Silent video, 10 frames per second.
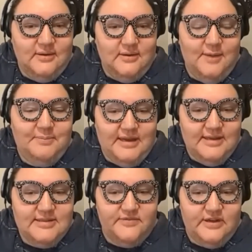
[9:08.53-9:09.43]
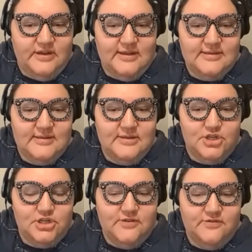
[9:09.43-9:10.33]
a piece of it is the
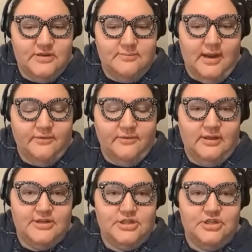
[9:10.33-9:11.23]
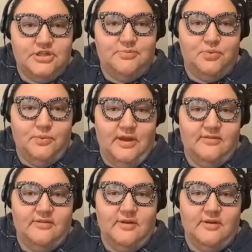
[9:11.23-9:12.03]
shift in my relationship with